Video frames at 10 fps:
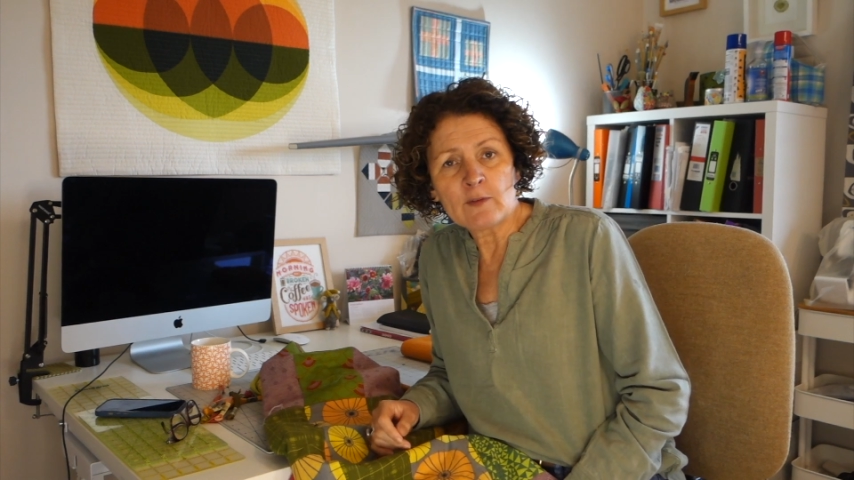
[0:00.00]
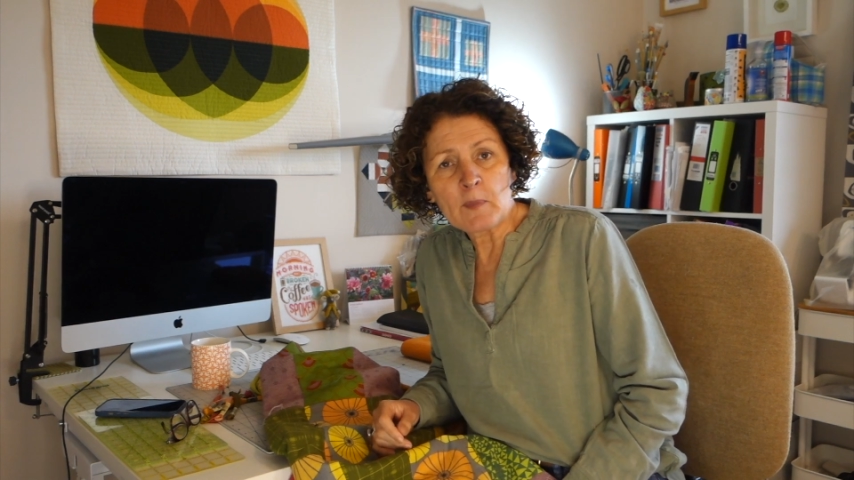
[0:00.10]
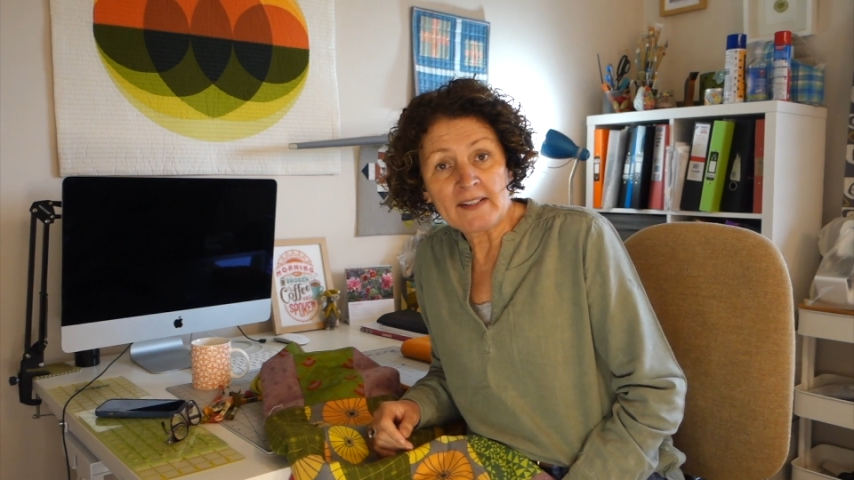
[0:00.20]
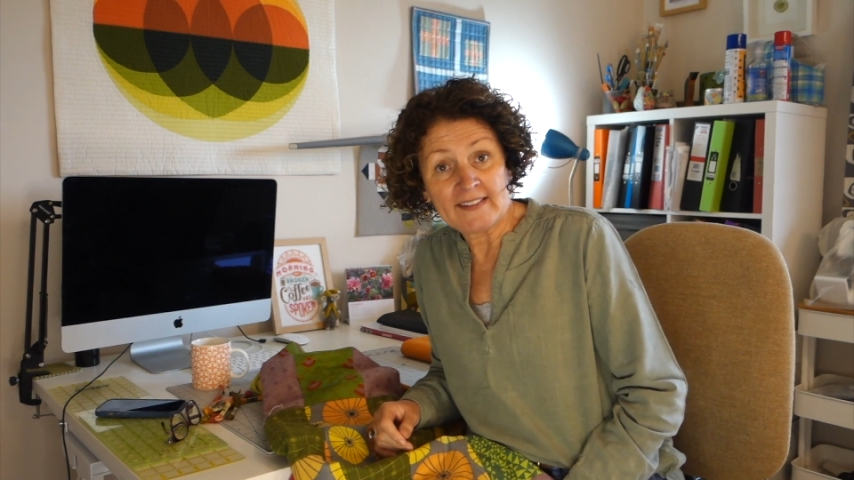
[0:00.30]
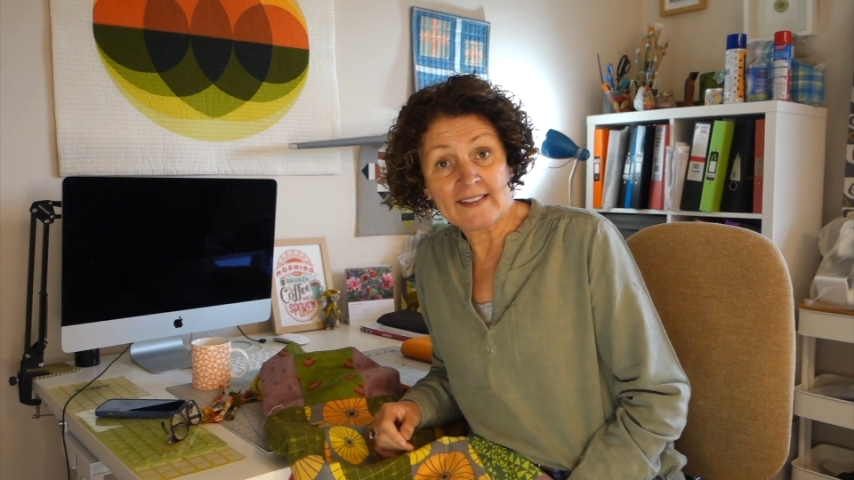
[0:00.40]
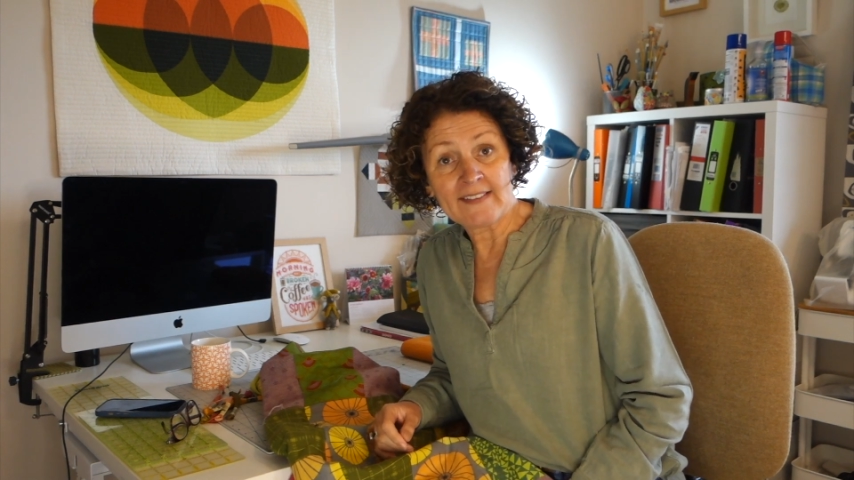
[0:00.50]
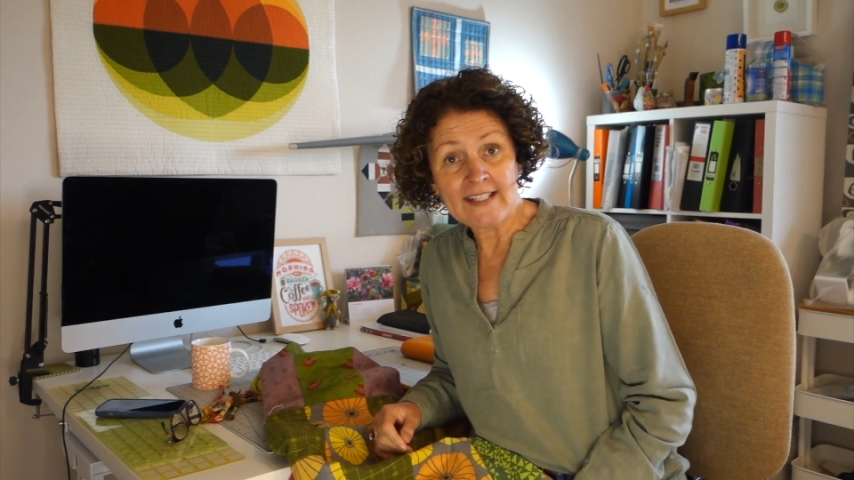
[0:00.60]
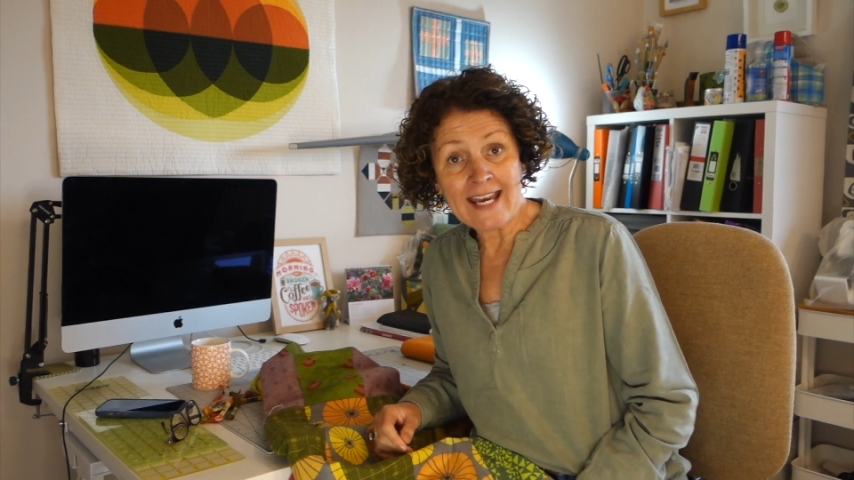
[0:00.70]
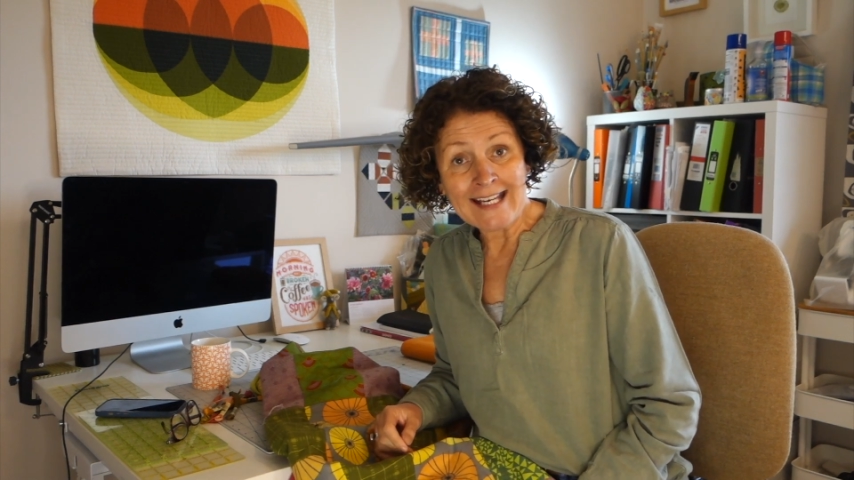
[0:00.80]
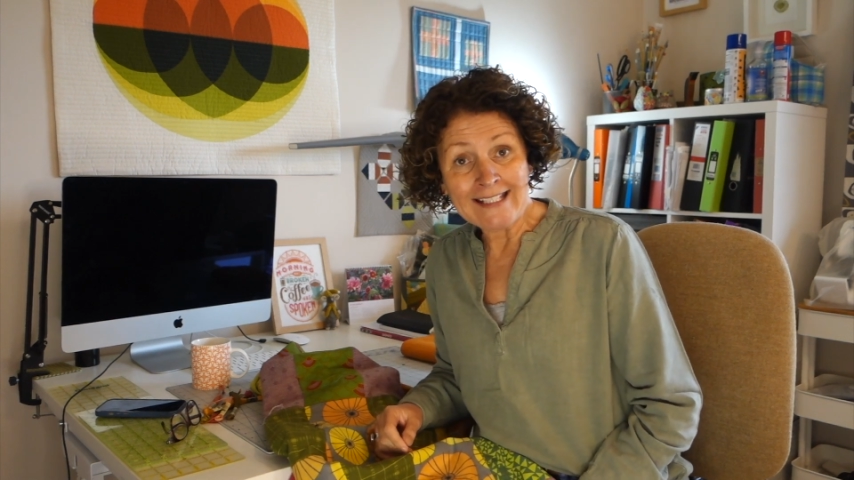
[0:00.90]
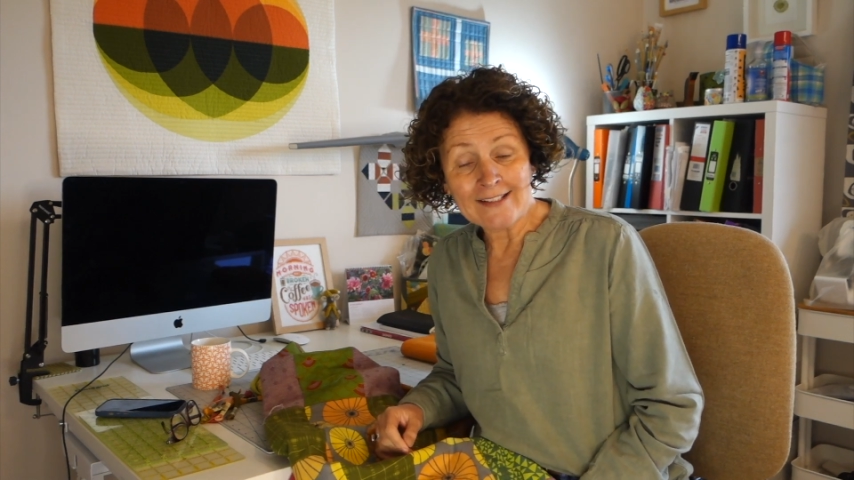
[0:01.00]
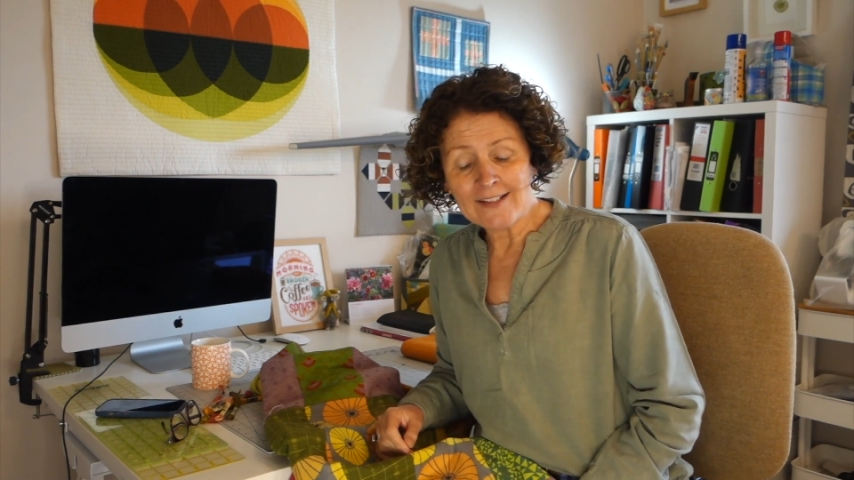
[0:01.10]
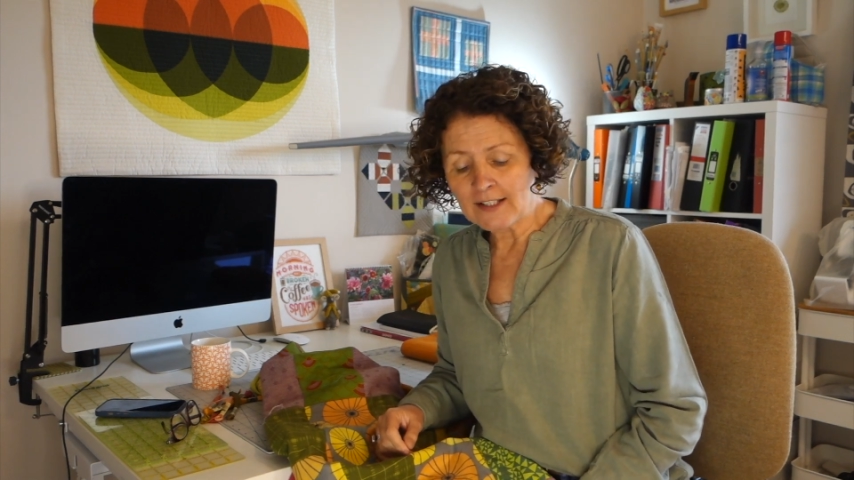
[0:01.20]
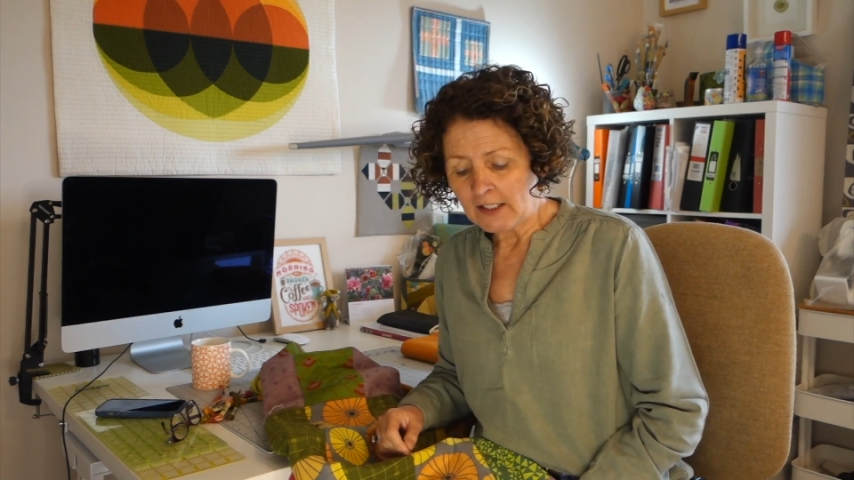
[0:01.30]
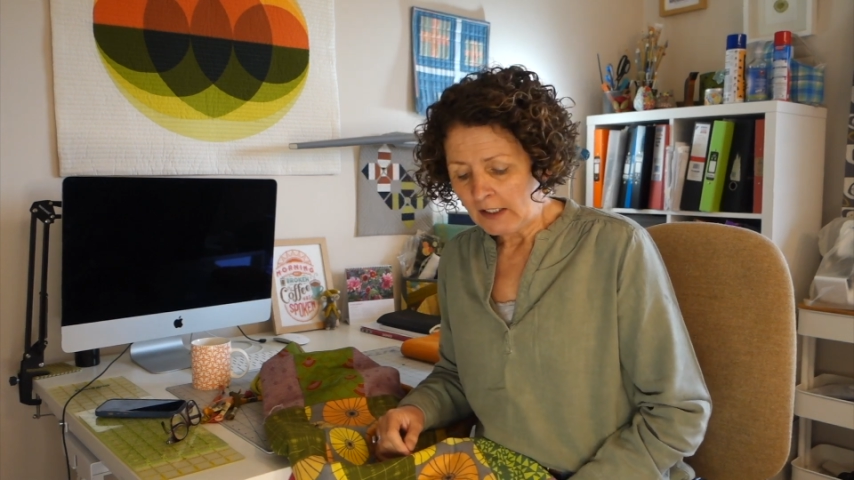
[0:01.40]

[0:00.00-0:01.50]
by 68,